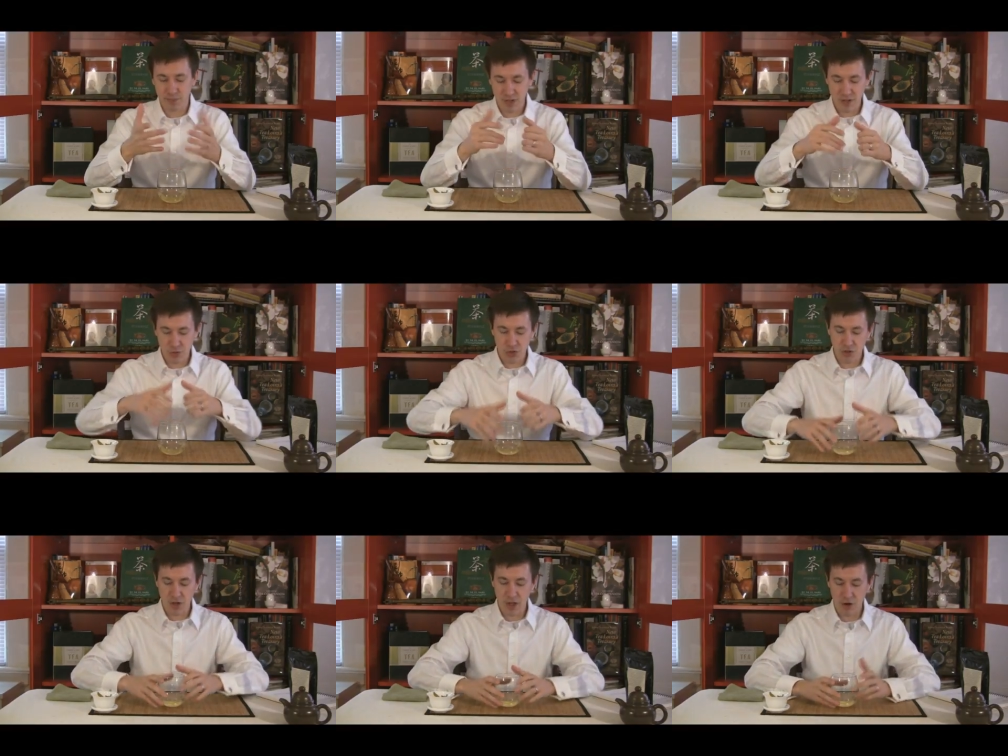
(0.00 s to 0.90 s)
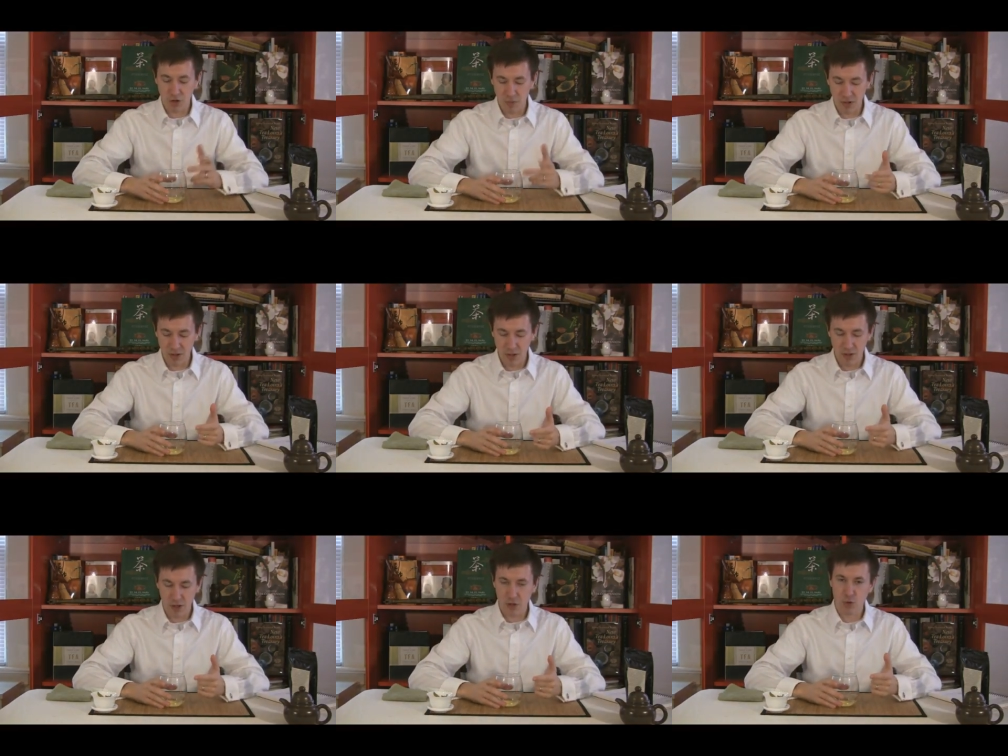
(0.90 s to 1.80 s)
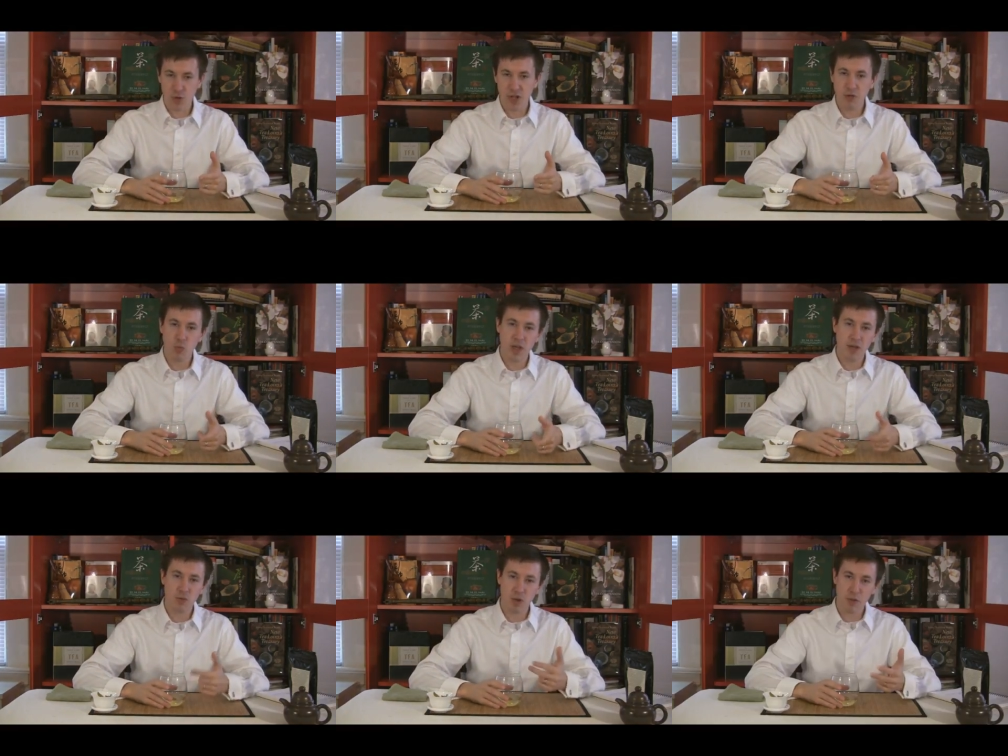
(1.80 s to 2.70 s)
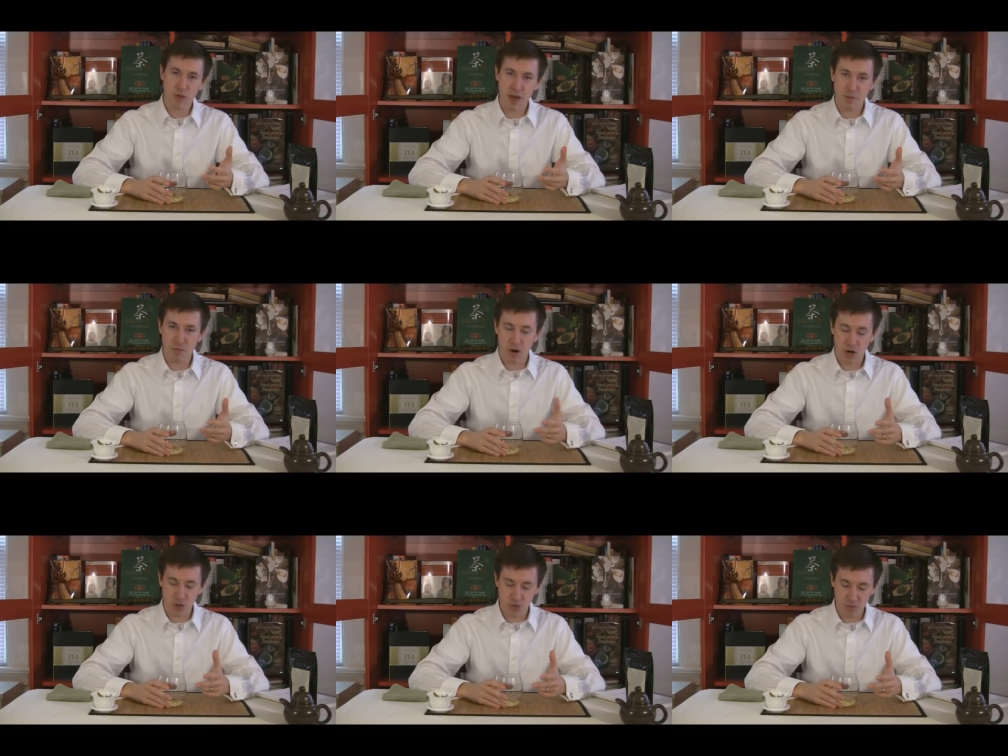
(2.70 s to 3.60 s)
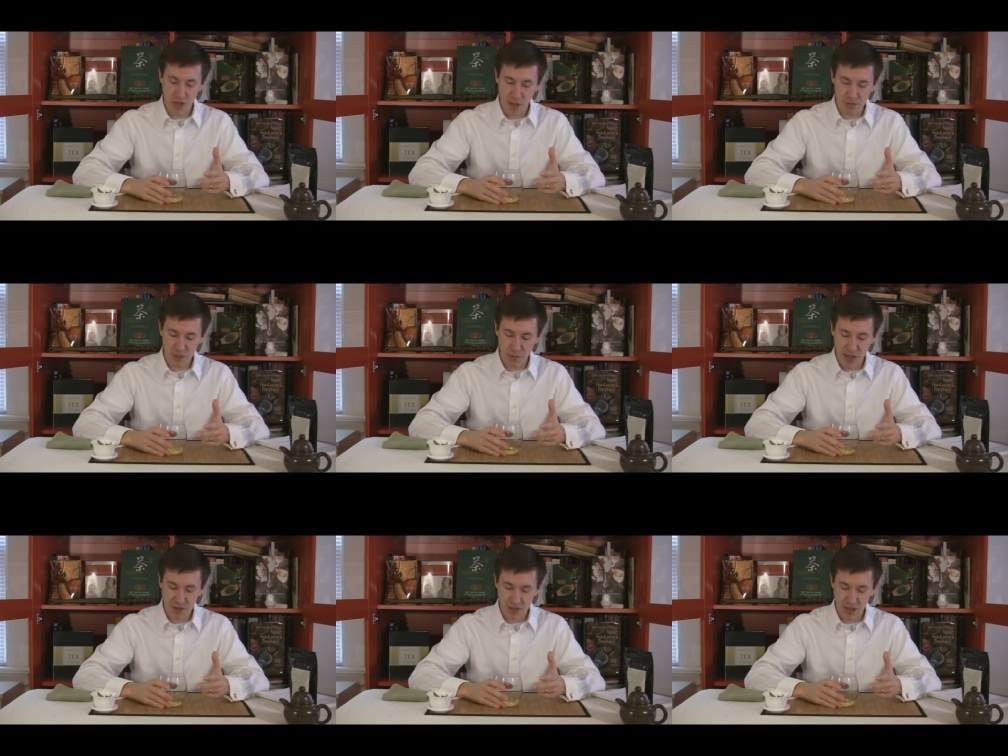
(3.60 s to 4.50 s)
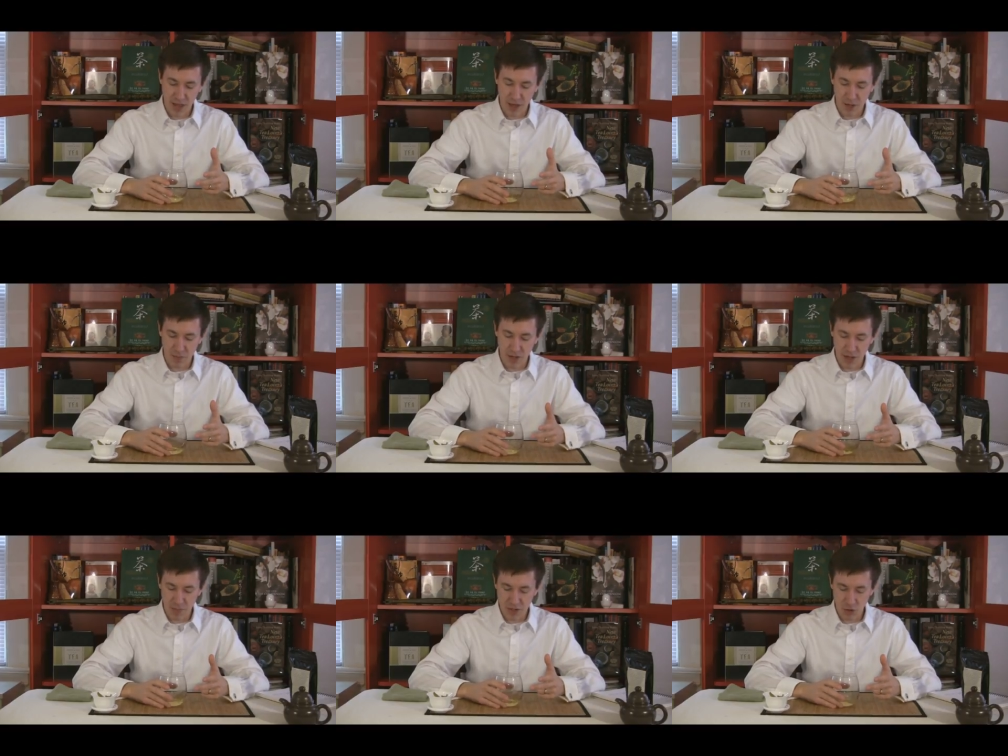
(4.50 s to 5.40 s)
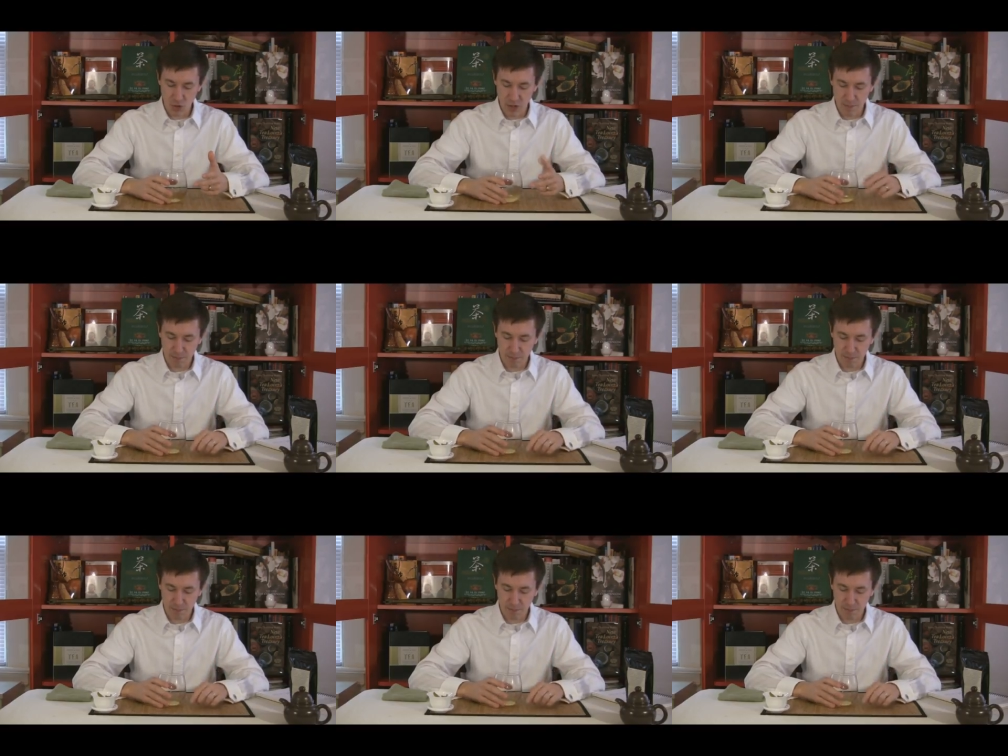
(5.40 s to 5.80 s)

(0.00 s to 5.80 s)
And that's what you're getting here. You're getting a green wheat with that marjoram type spicy element to it.